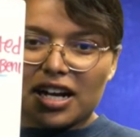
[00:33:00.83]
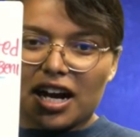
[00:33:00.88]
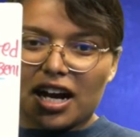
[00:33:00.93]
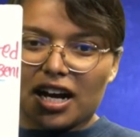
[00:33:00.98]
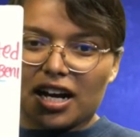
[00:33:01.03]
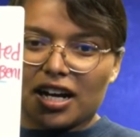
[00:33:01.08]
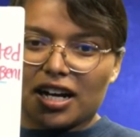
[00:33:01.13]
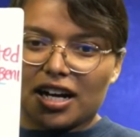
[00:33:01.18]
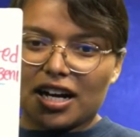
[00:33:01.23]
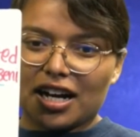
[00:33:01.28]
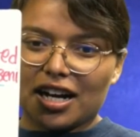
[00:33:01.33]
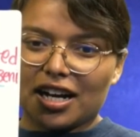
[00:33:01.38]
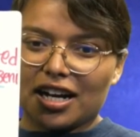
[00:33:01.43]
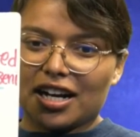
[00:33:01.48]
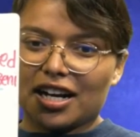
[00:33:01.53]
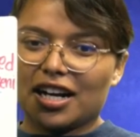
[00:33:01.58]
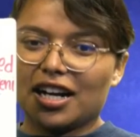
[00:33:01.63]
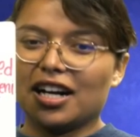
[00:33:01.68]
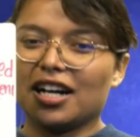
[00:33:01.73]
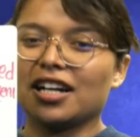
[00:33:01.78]
Ah, ah,
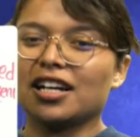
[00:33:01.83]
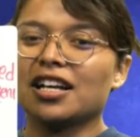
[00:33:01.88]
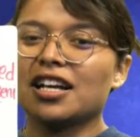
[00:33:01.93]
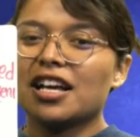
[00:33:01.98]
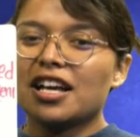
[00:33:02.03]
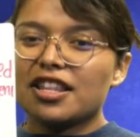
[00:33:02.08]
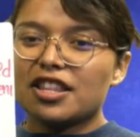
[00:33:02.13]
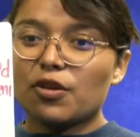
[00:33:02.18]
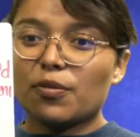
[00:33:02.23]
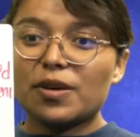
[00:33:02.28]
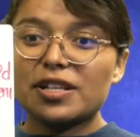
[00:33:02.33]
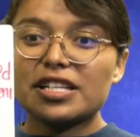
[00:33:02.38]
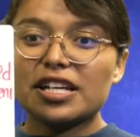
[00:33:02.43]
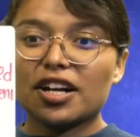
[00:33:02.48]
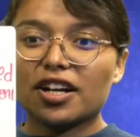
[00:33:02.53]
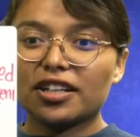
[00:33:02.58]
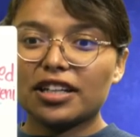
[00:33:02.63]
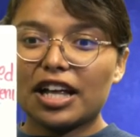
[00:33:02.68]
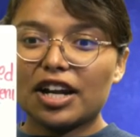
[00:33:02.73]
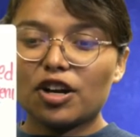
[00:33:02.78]
ah. Then we did
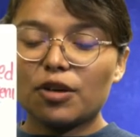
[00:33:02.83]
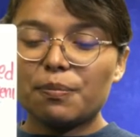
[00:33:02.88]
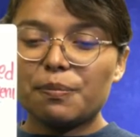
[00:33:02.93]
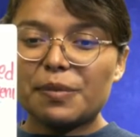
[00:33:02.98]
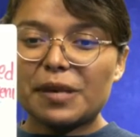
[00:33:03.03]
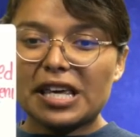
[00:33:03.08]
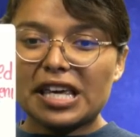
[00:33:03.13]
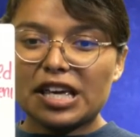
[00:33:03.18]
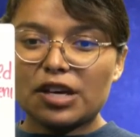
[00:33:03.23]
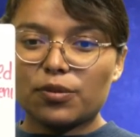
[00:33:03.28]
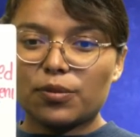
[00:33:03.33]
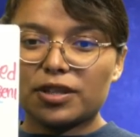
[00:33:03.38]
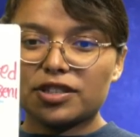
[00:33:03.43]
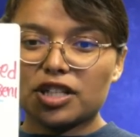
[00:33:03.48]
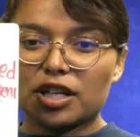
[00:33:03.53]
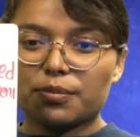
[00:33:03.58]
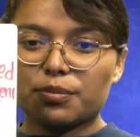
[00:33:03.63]
our letter B with our